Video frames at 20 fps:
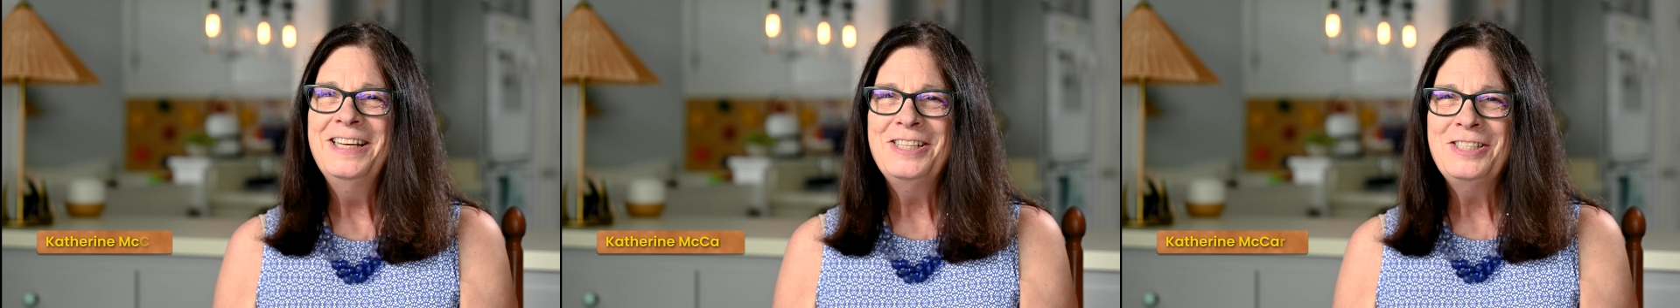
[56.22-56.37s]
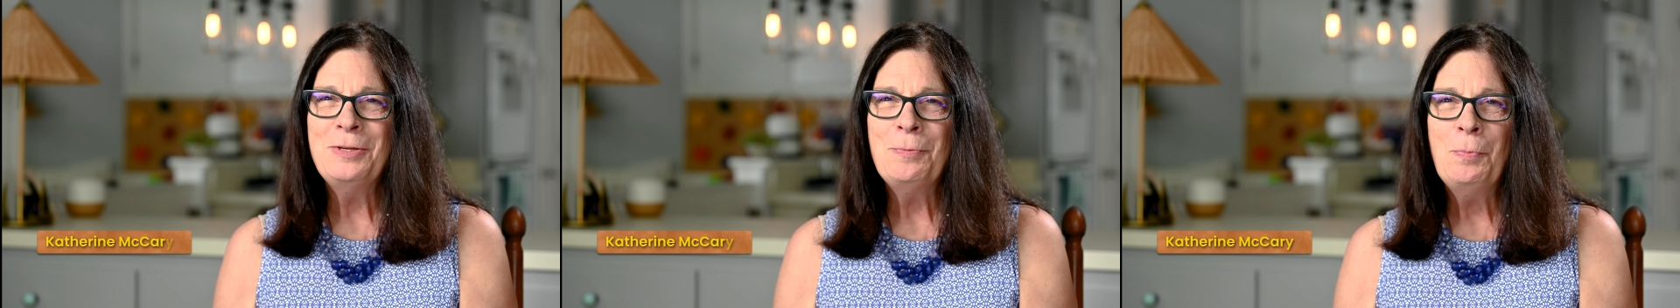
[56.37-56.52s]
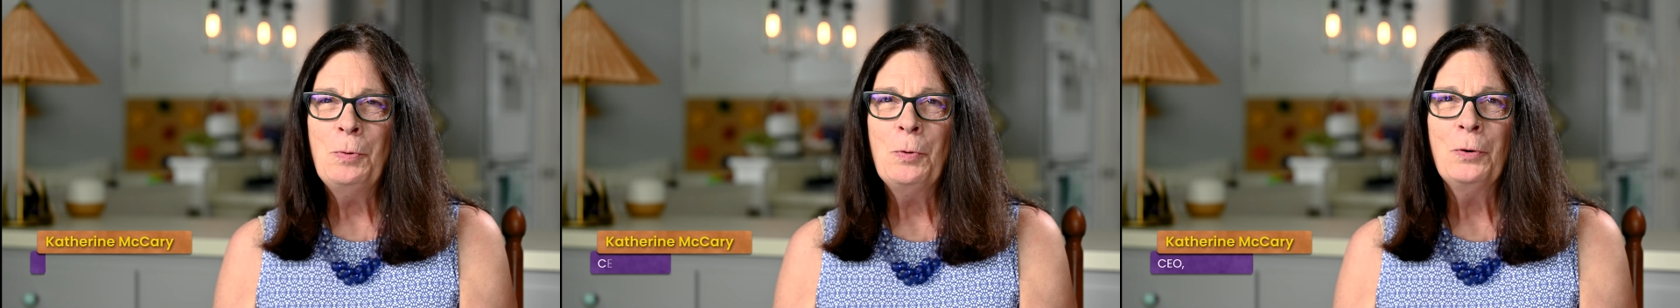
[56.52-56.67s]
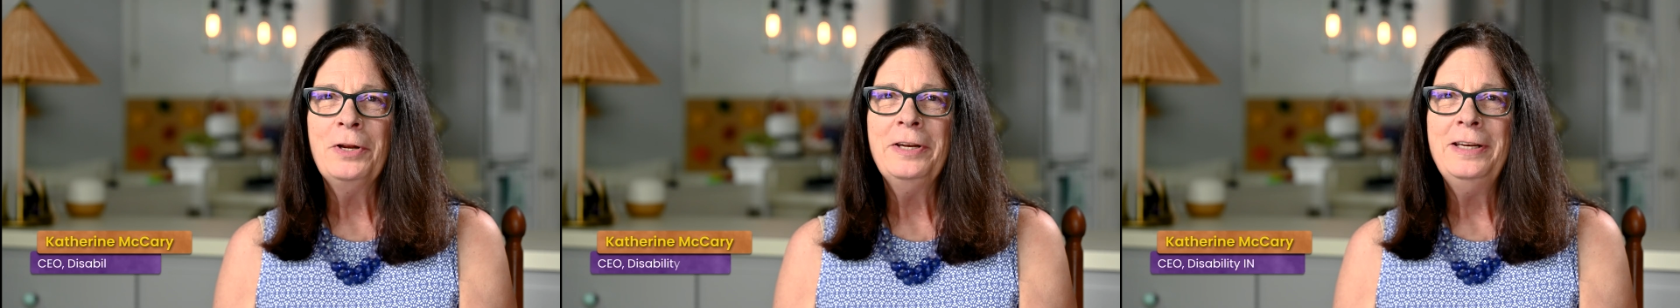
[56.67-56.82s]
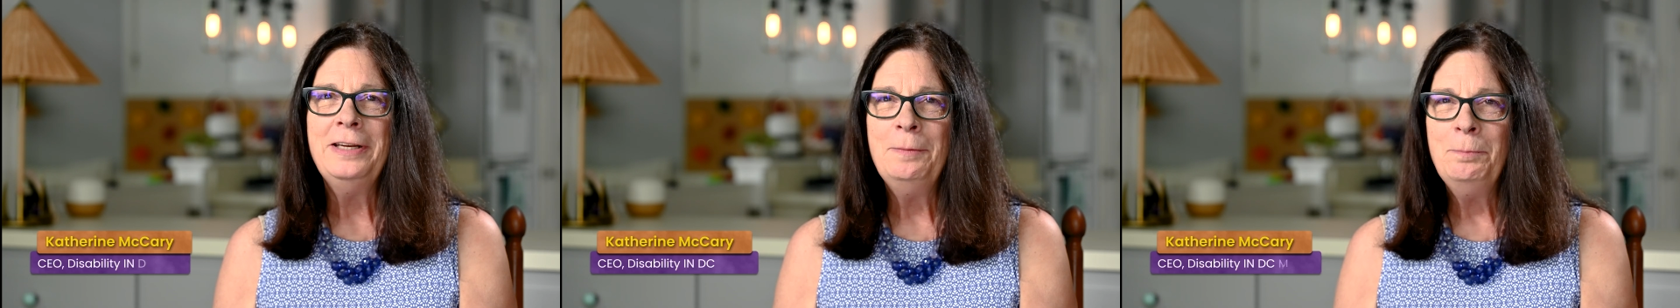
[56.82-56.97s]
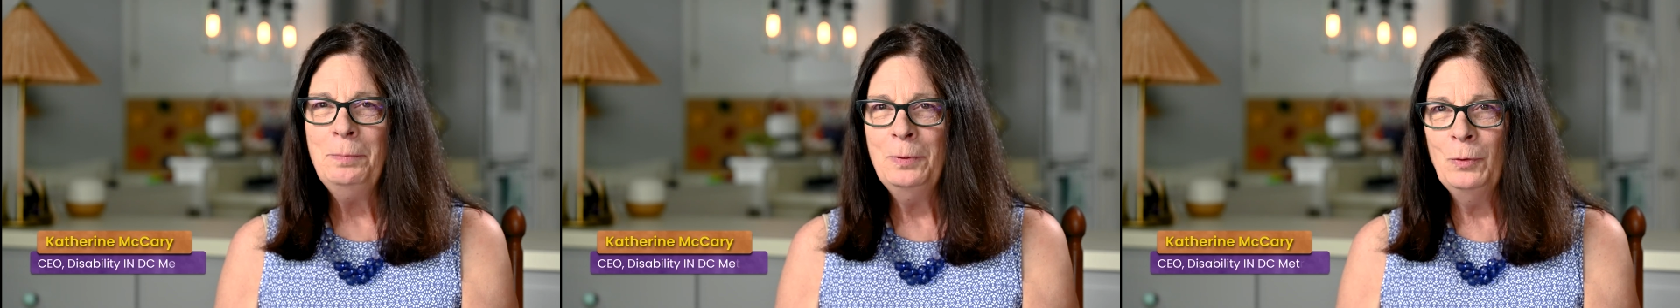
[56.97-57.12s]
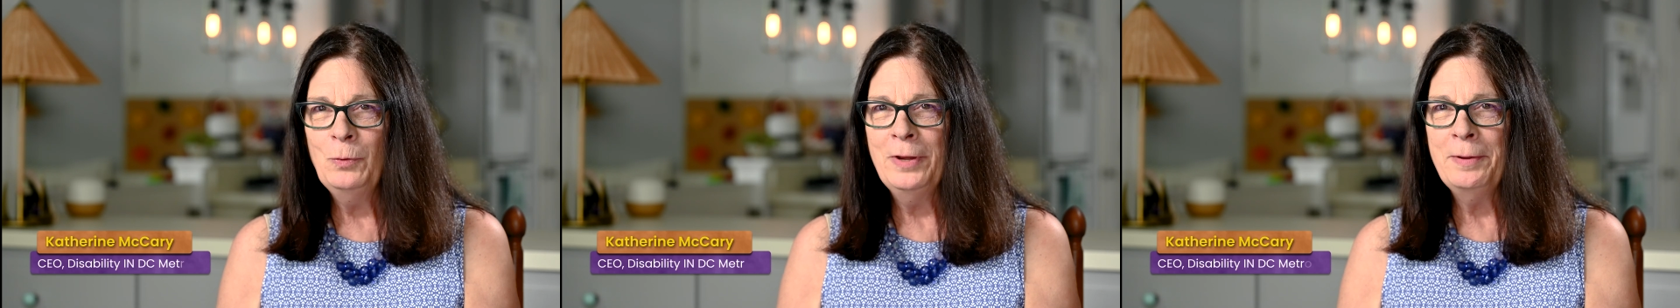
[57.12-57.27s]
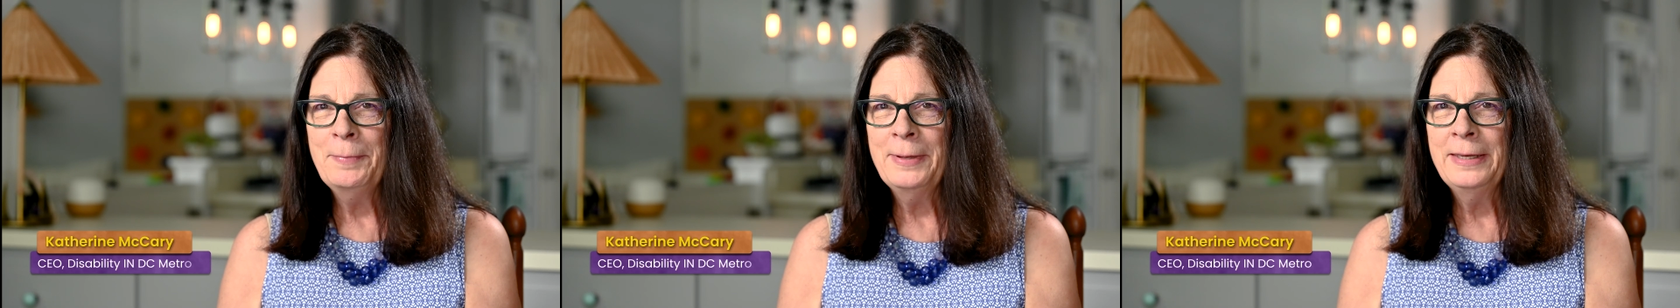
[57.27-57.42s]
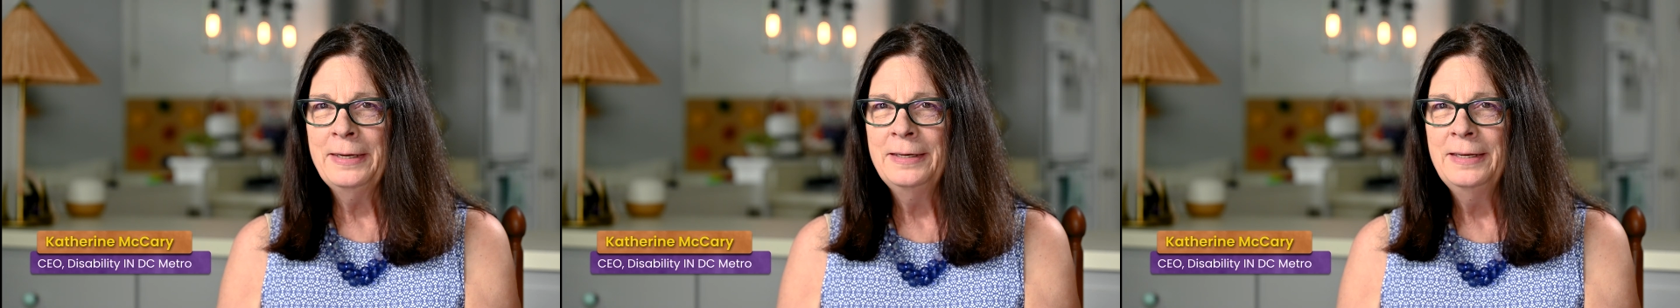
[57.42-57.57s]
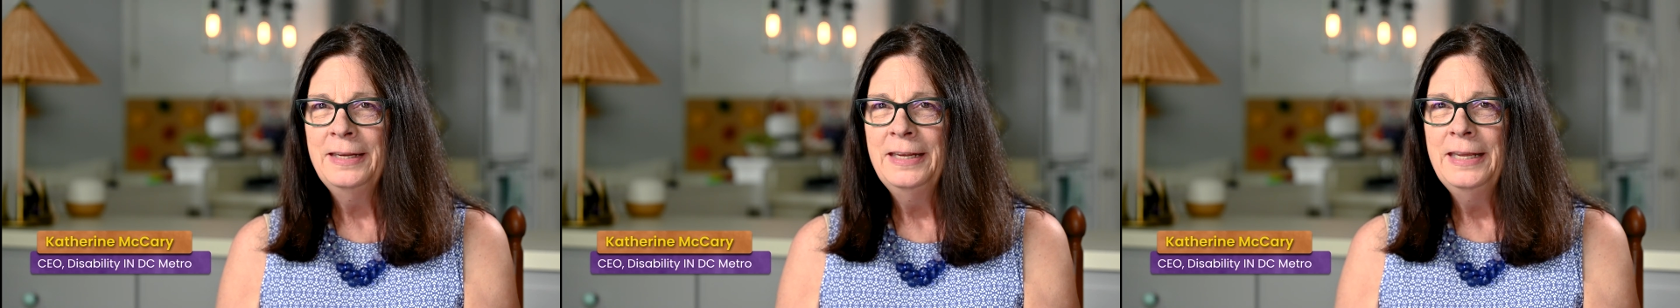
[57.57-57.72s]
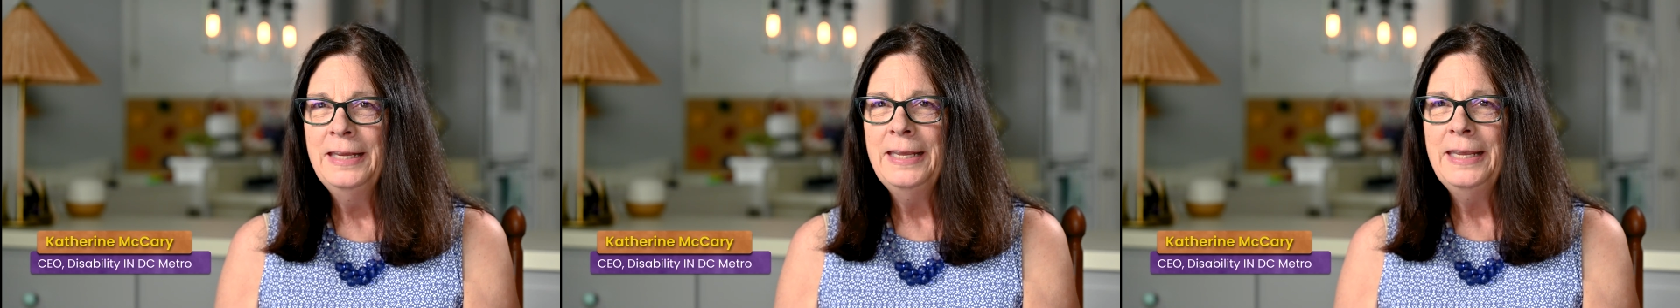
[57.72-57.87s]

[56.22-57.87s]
Supported employment